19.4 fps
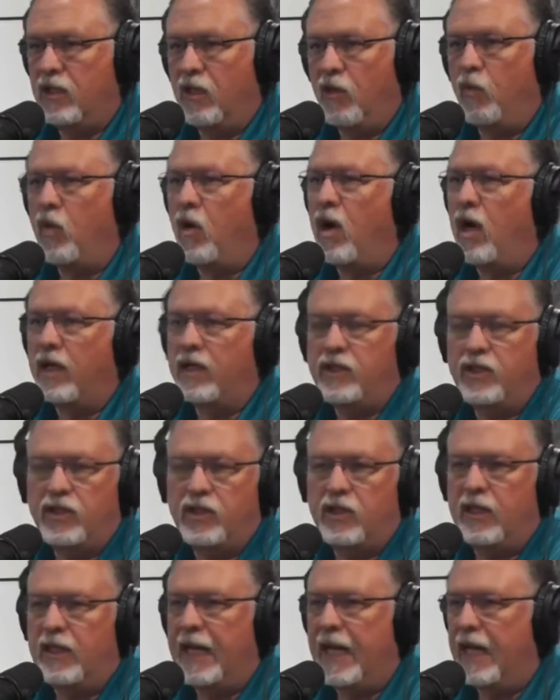a walk,
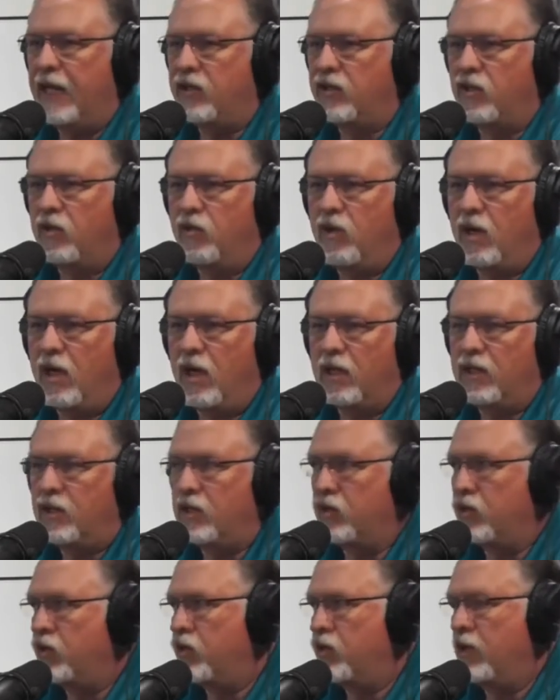just a natural walk.
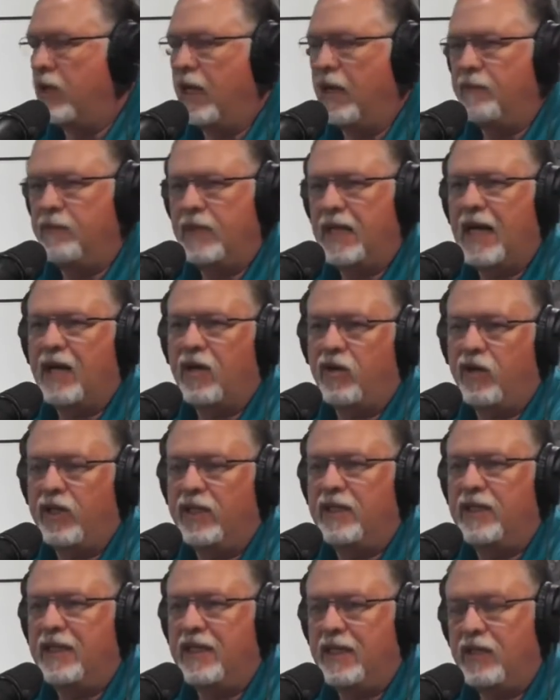So I'm not going
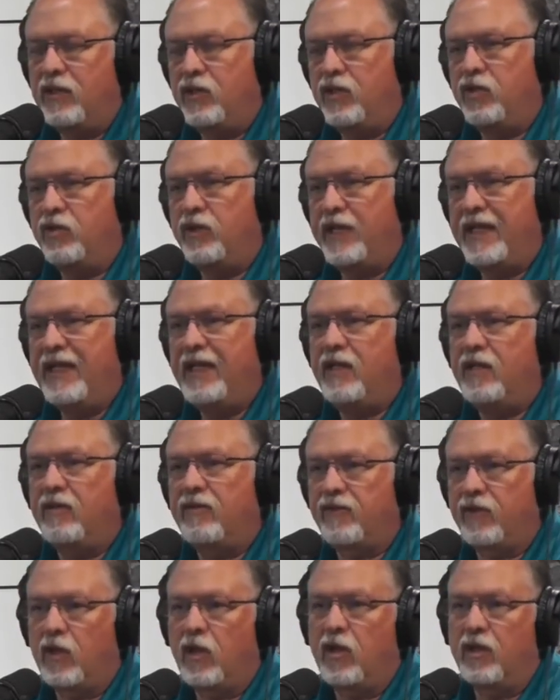to do heel
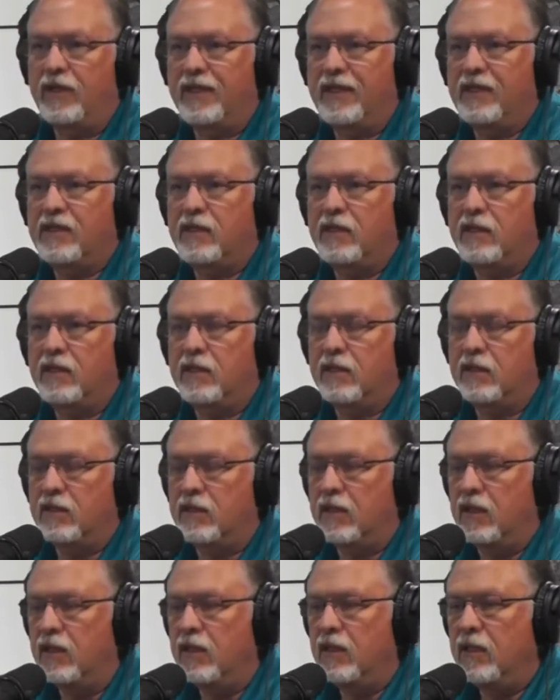for long
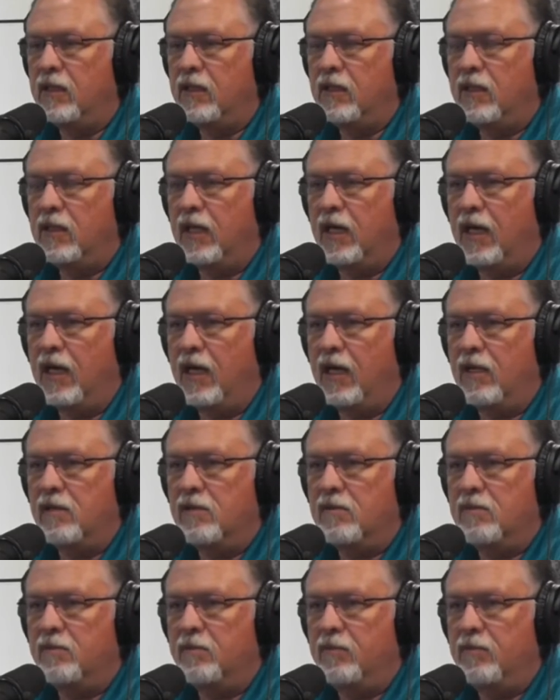distances.
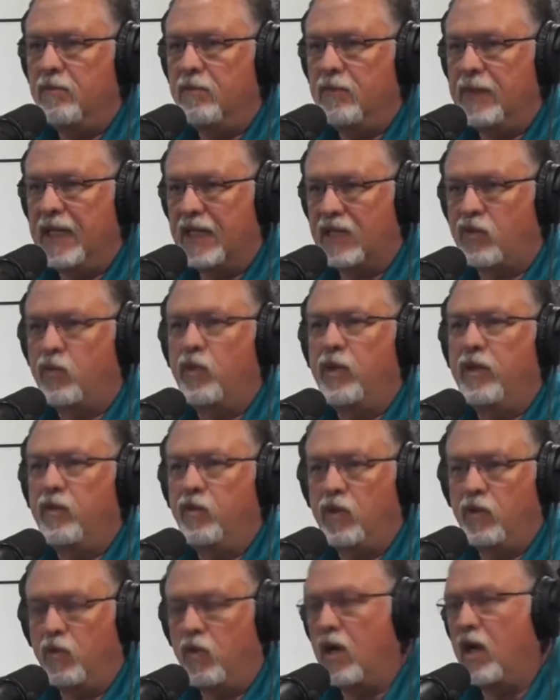That's when
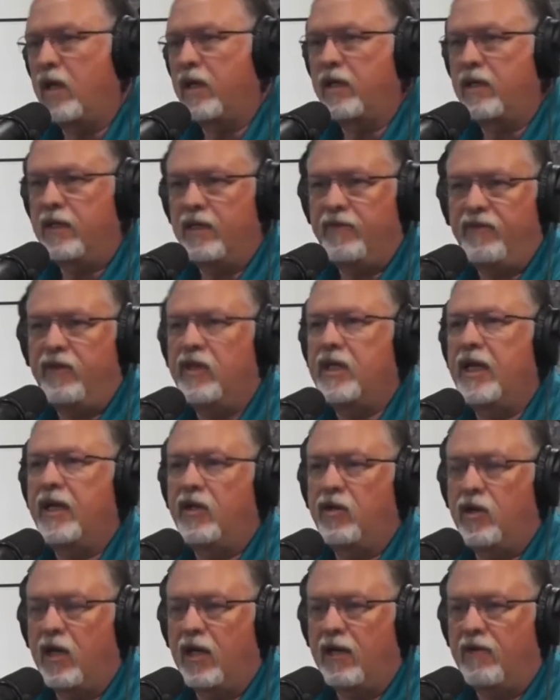we'll walk. If you take
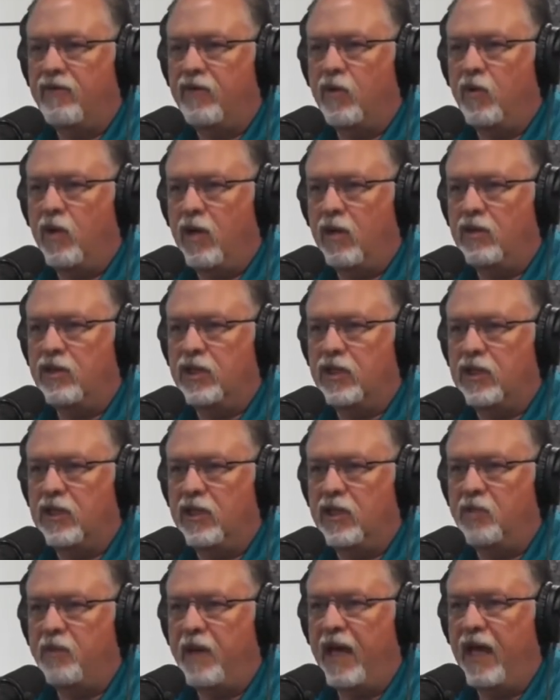your dog out for a walk, just
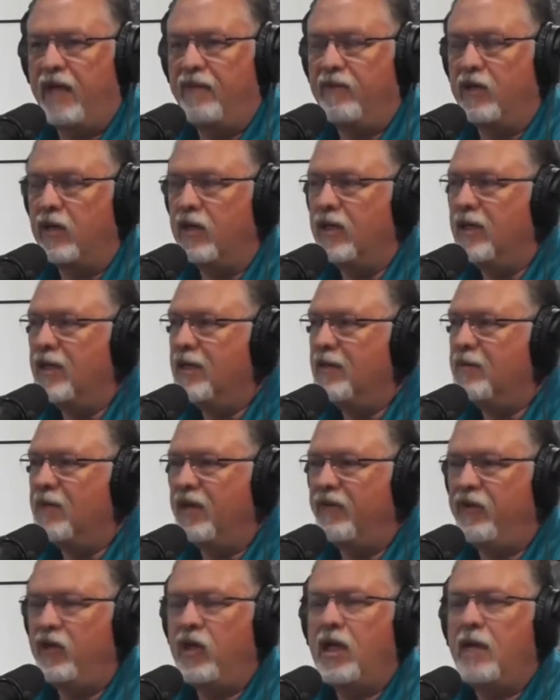leash behavior. But
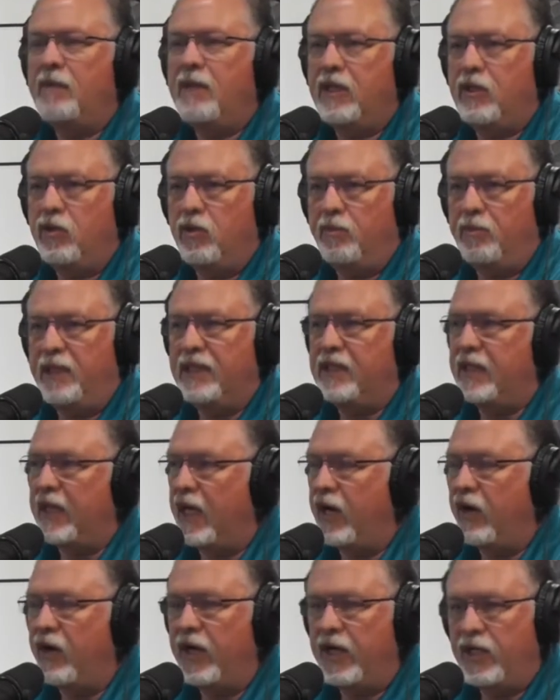if you come into a busy
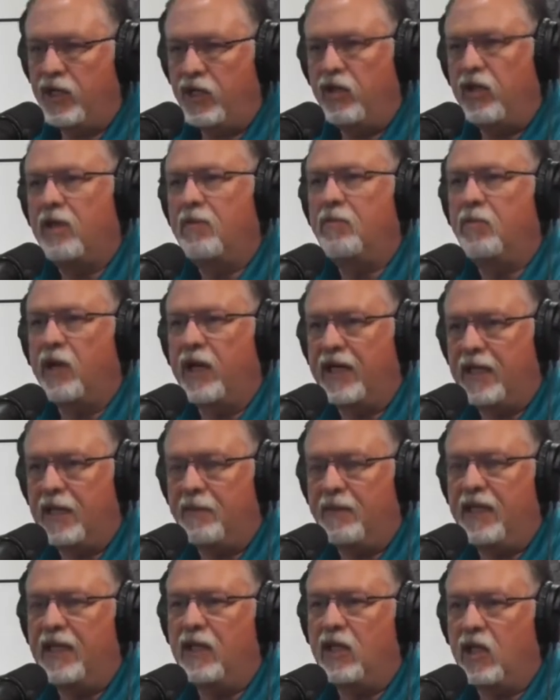area, you can bring
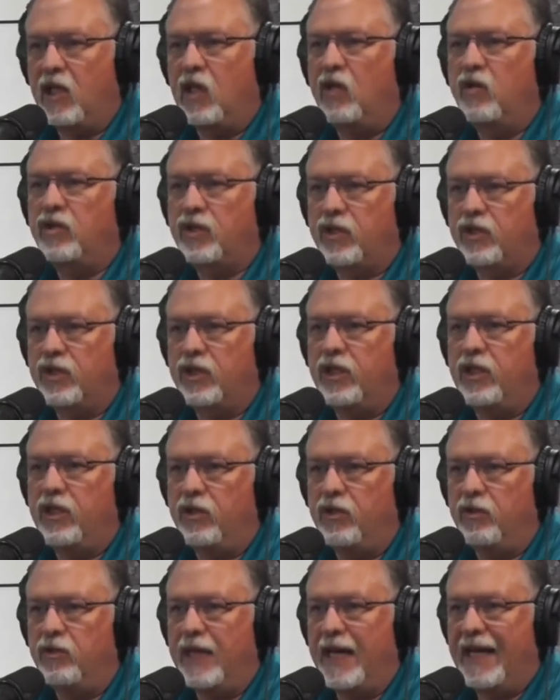them in closer to
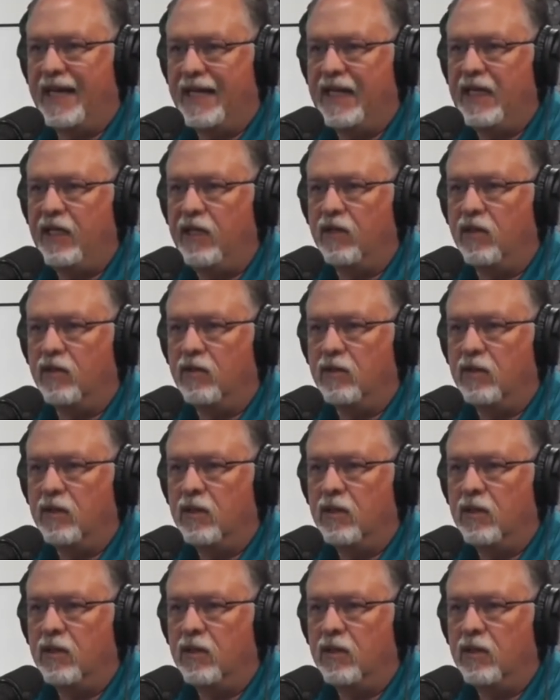you at heel,